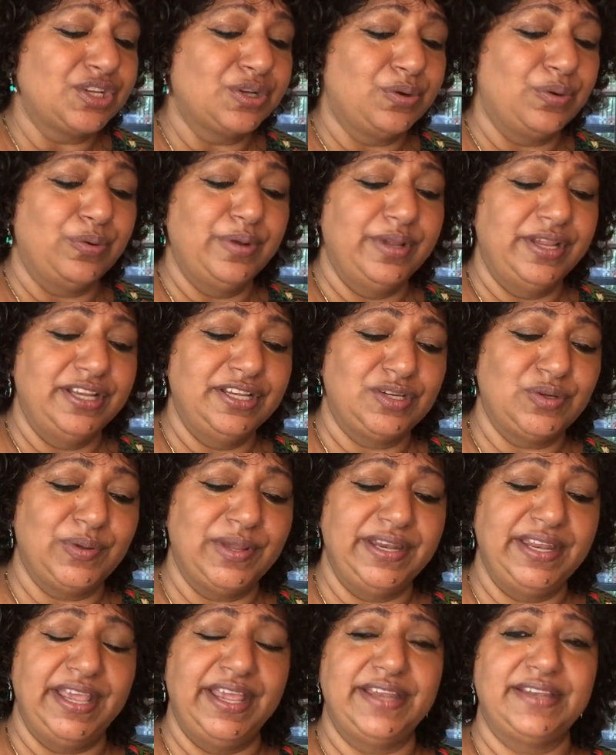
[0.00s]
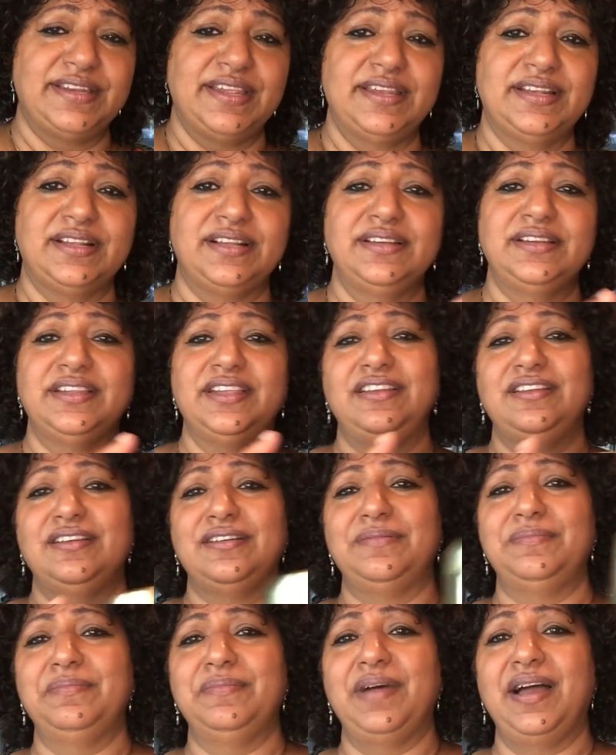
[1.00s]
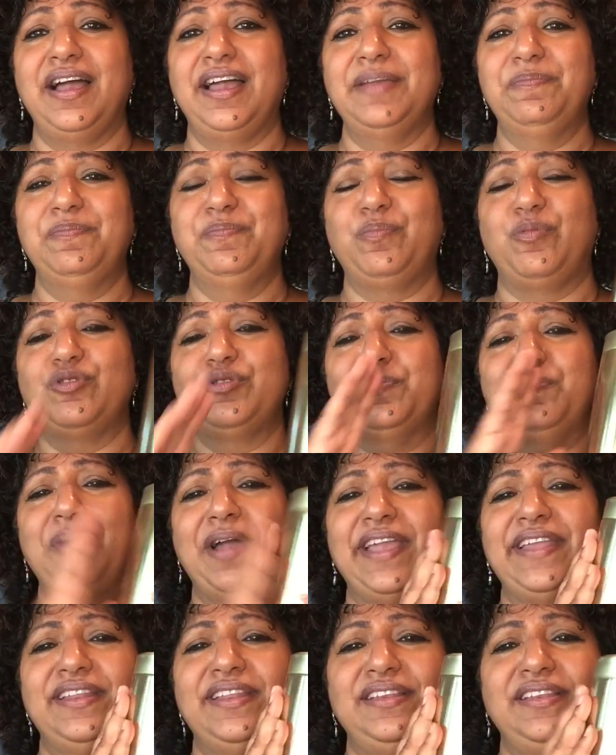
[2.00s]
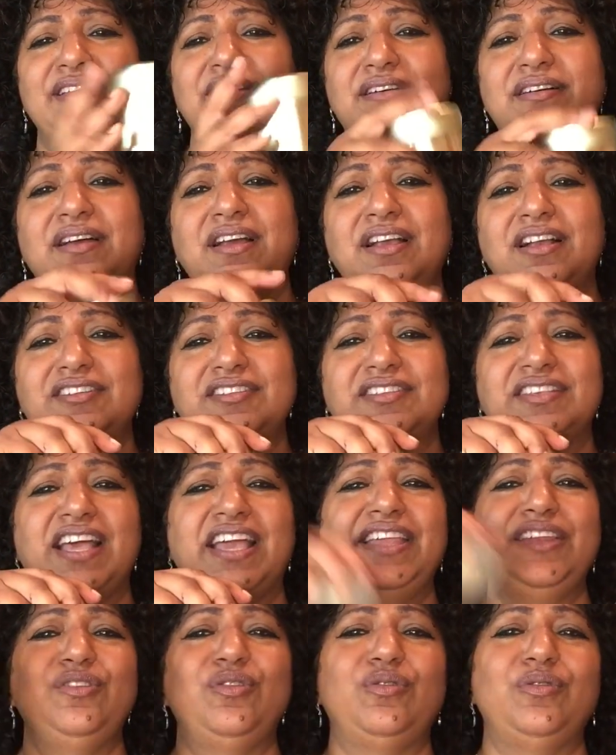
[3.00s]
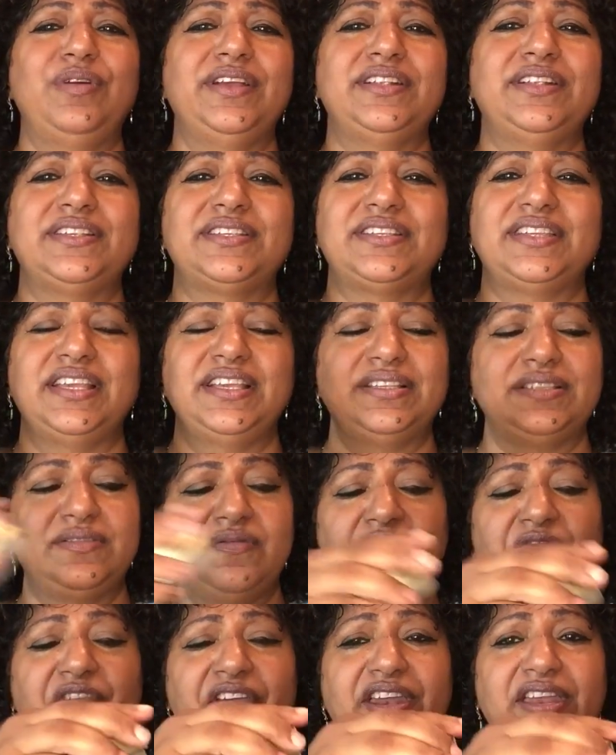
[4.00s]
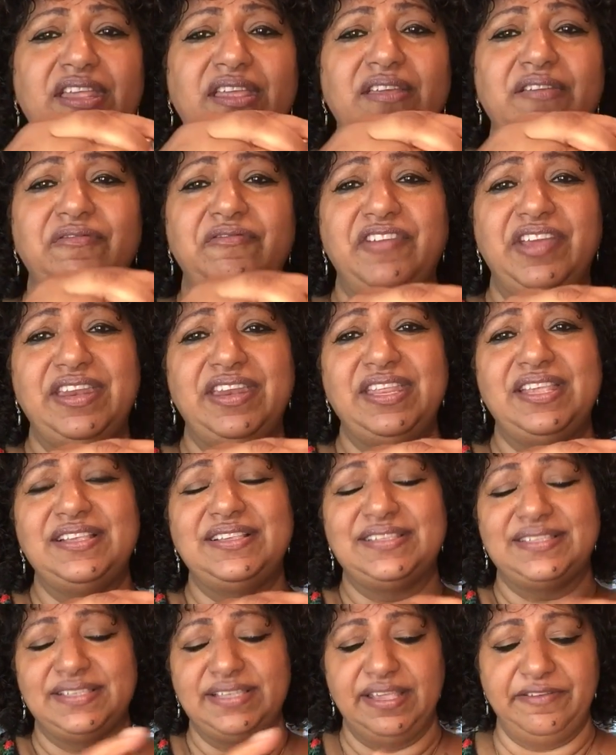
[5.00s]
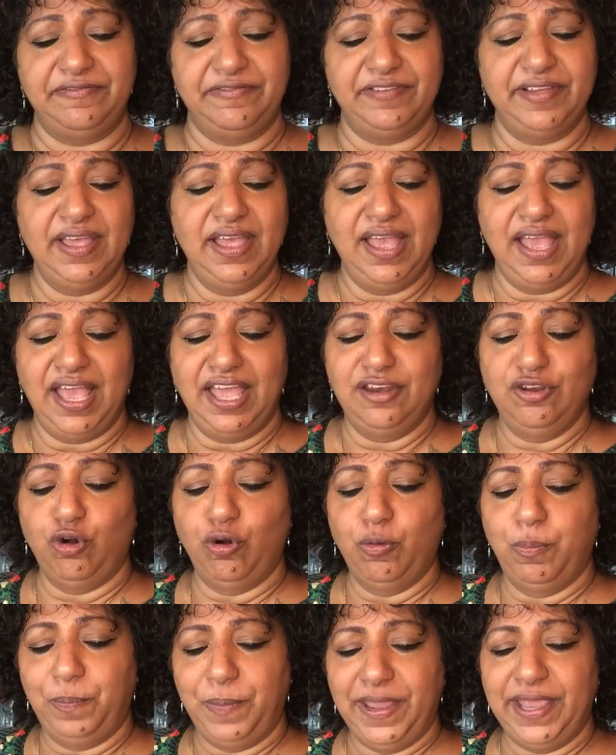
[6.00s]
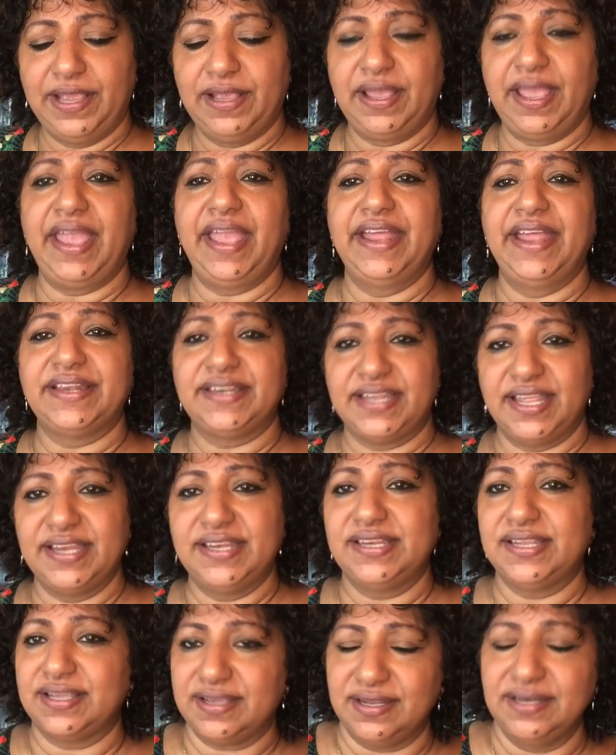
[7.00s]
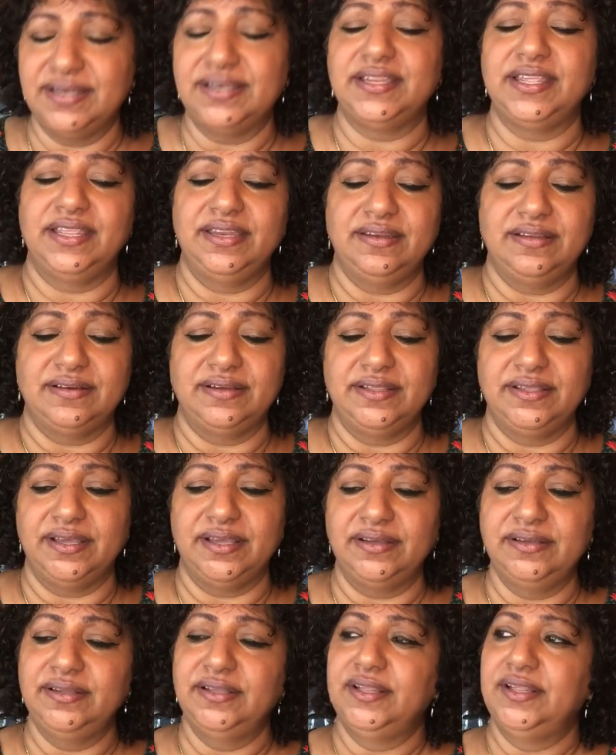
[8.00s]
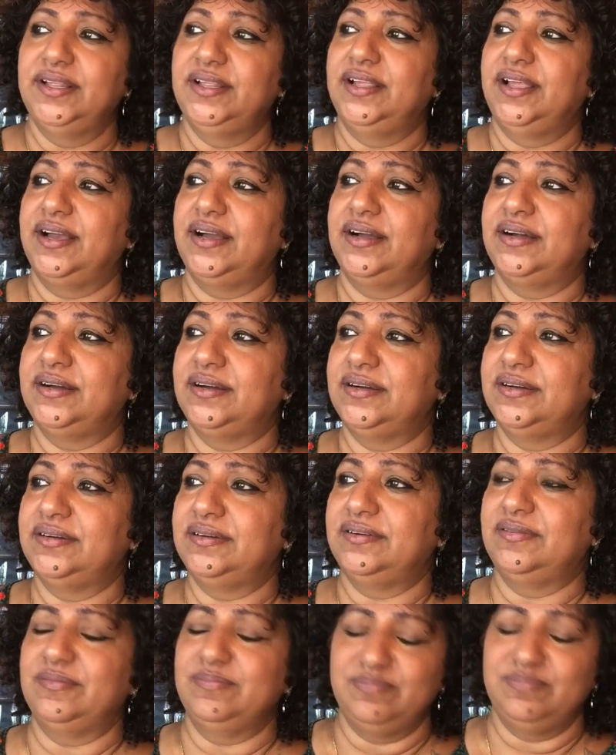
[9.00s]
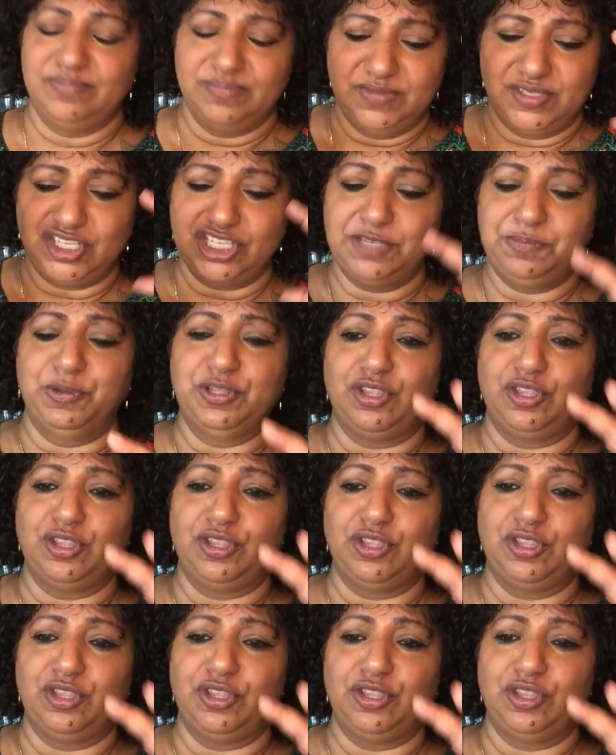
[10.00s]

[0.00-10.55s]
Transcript: to go into an airtight container. I put mine in here because I know it stays very, very safe. An opaque airtight container, yeah? Uh, just